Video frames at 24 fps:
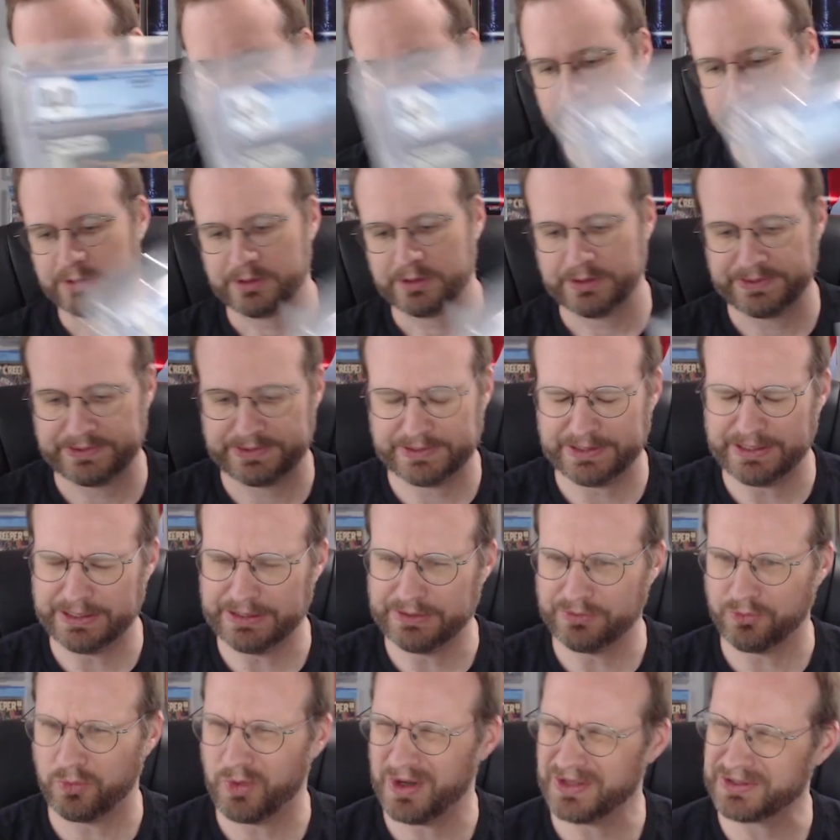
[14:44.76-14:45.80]
Let's see,
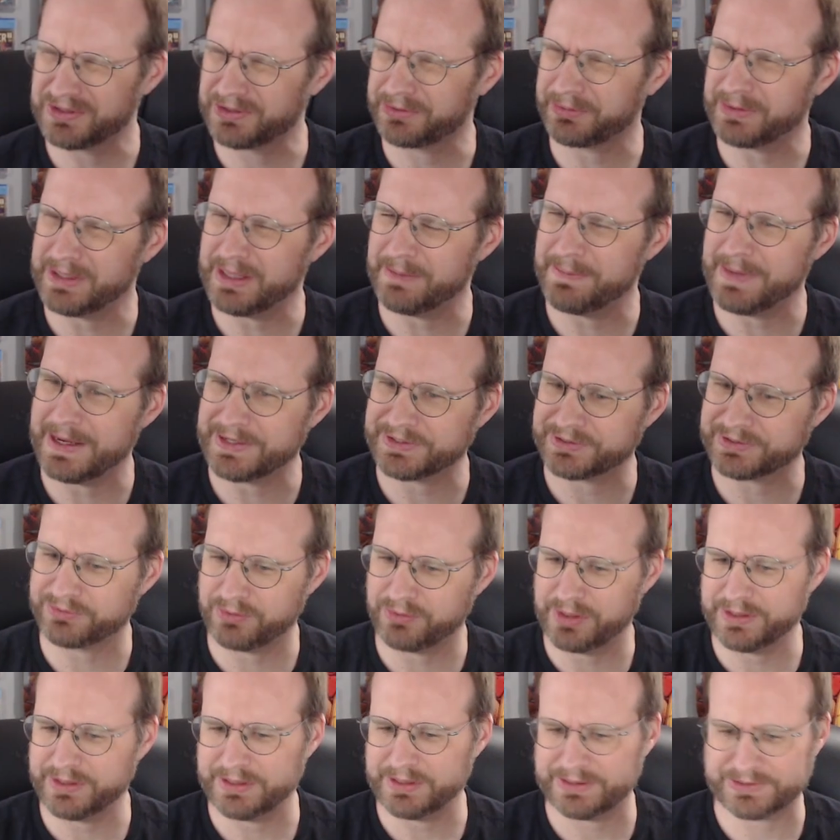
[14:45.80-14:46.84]
was 3 the best
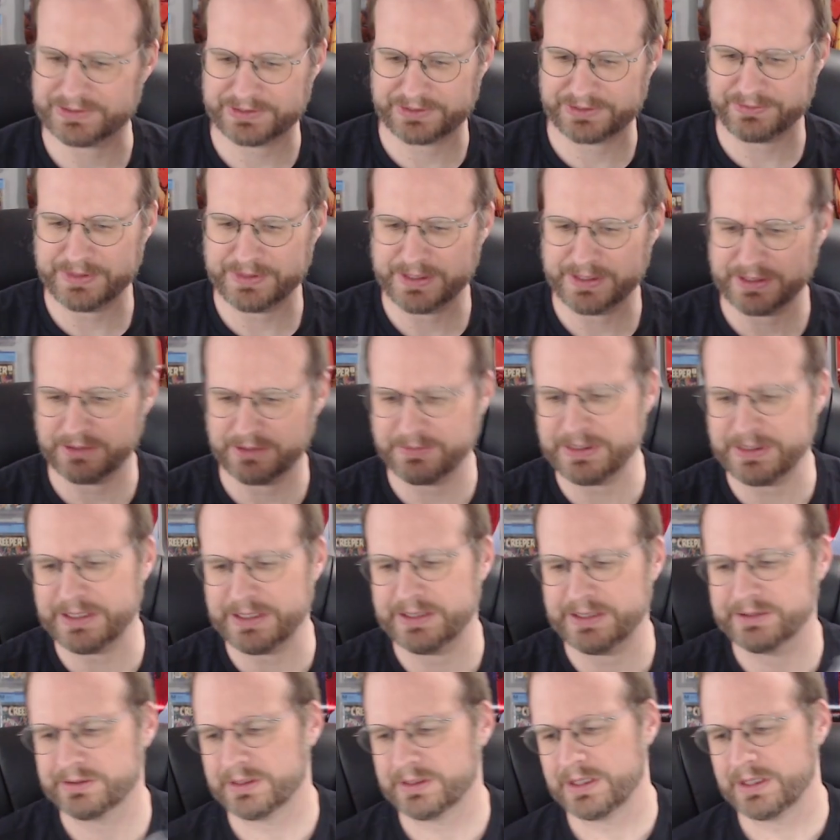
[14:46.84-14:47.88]
one? Is 3 going to be...
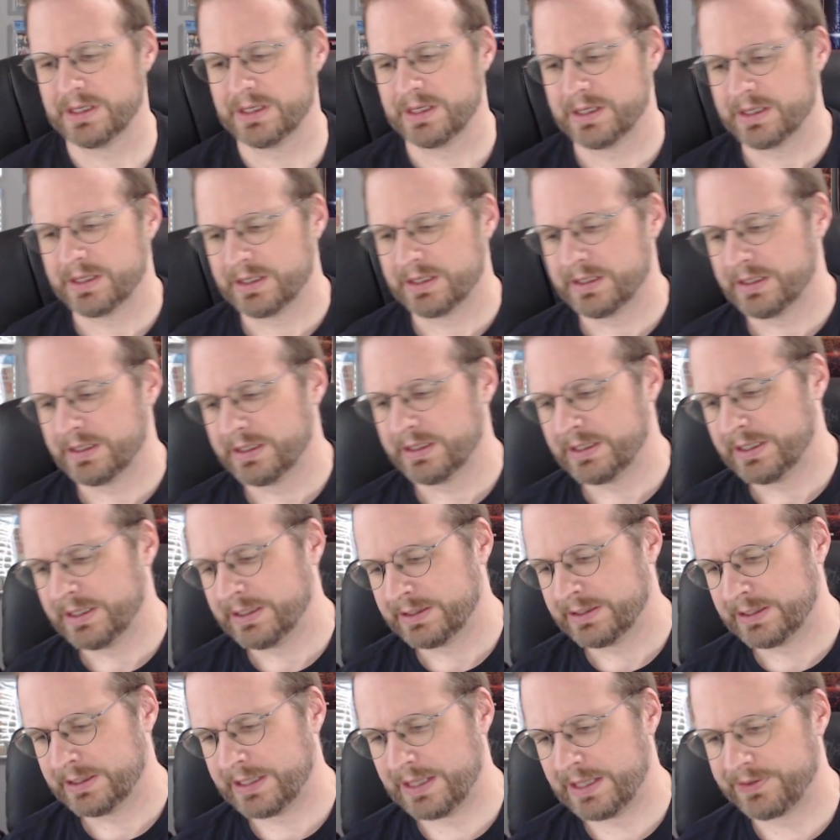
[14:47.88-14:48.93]

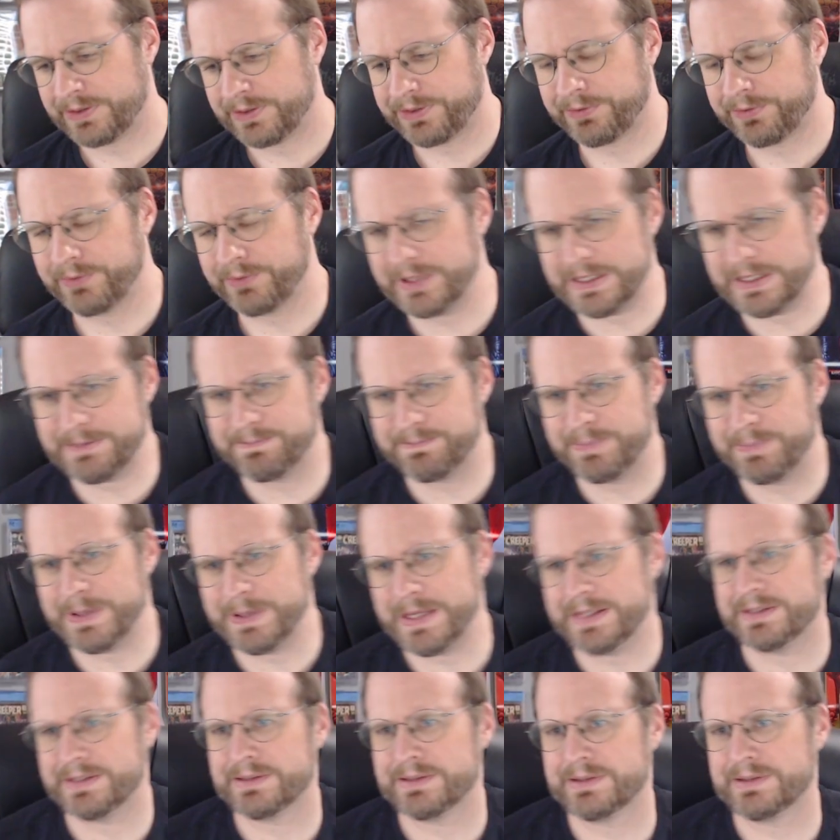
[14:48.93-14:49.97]
Can 3
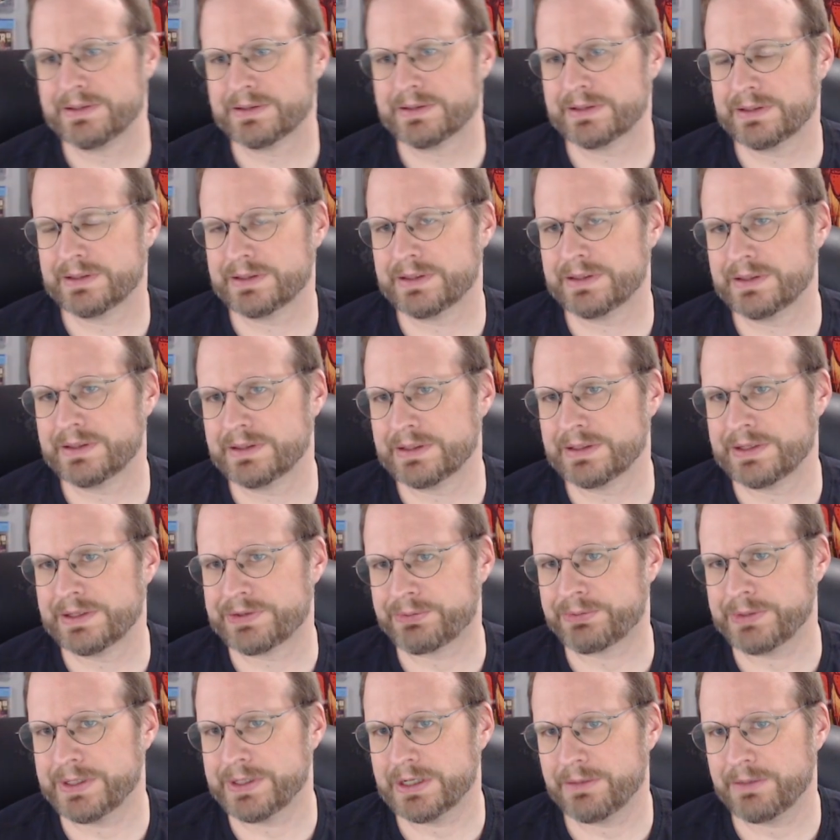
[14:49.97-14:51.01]
beat... Is
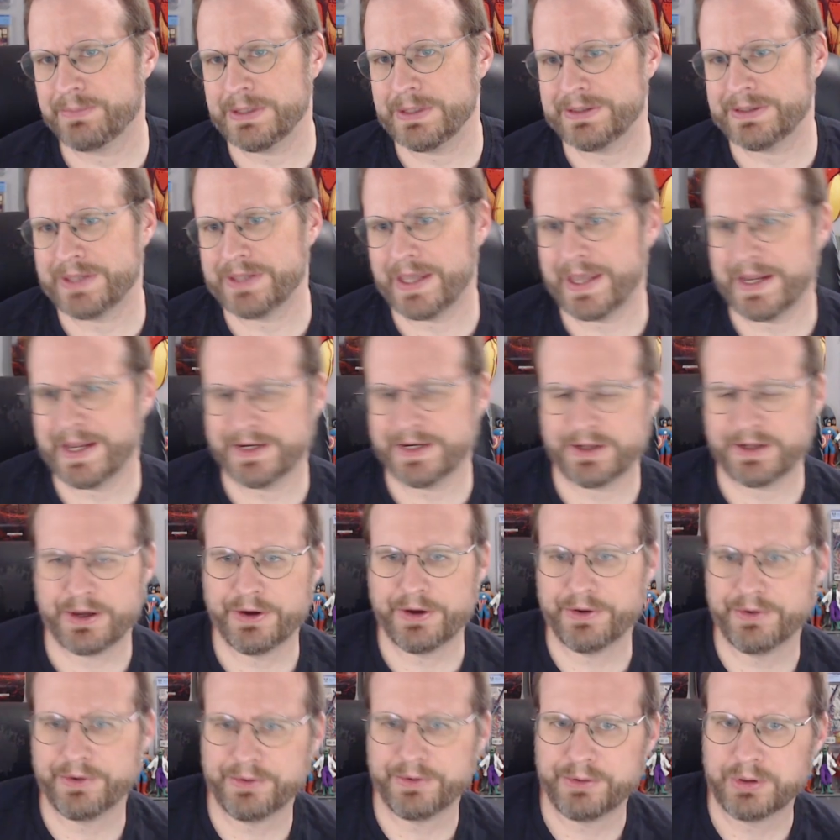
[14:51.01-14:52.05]
3 going to beat the
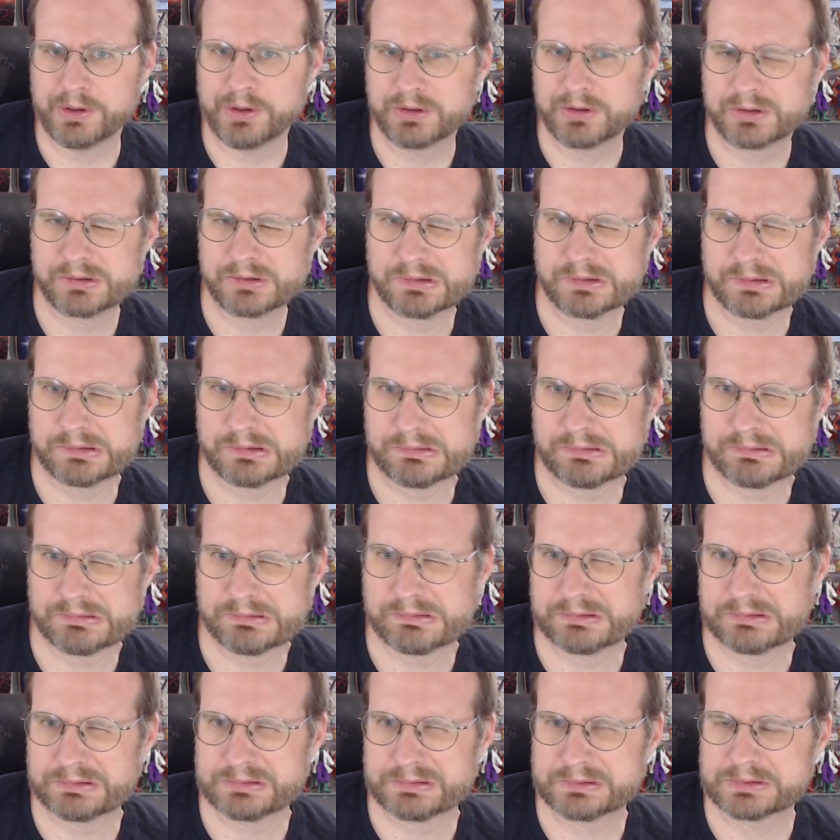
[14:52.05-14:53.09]
8-0?
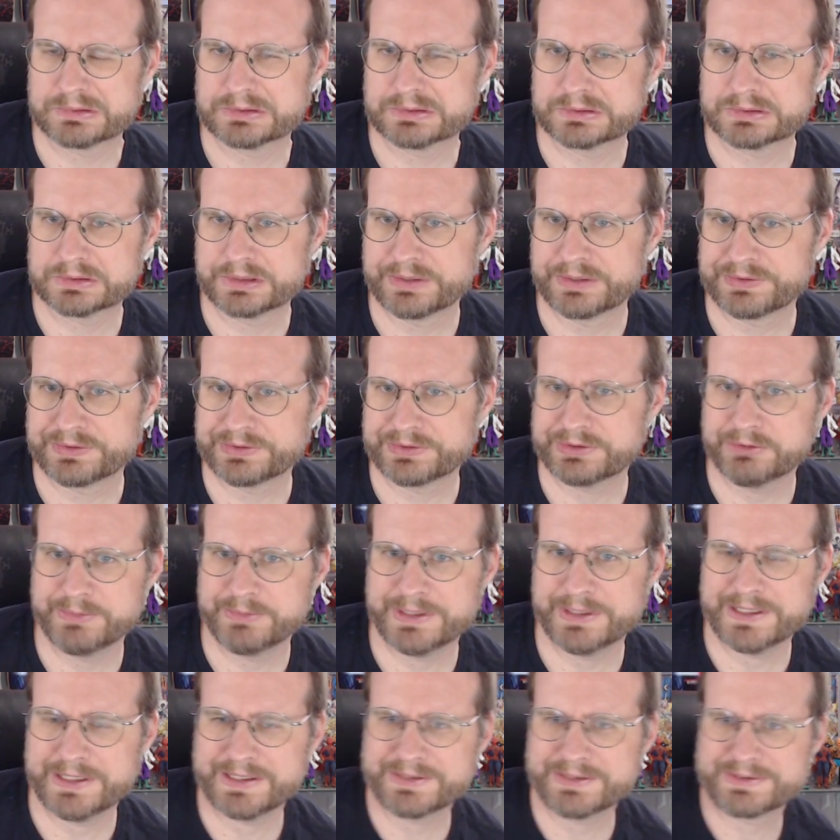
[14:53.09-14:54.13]

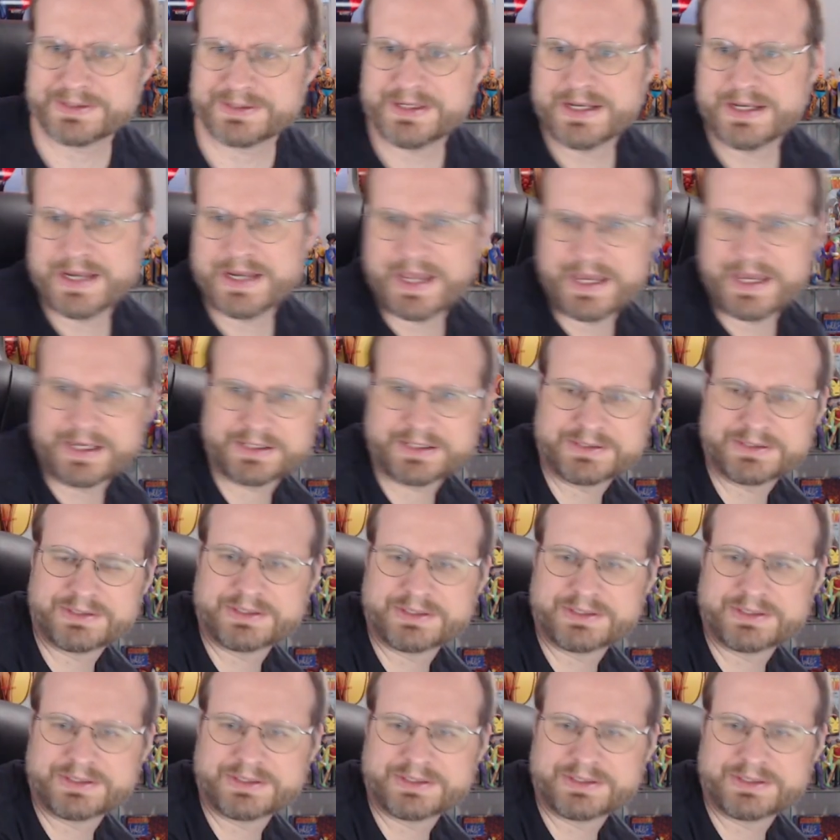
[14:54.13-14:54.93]
Assuming it is next.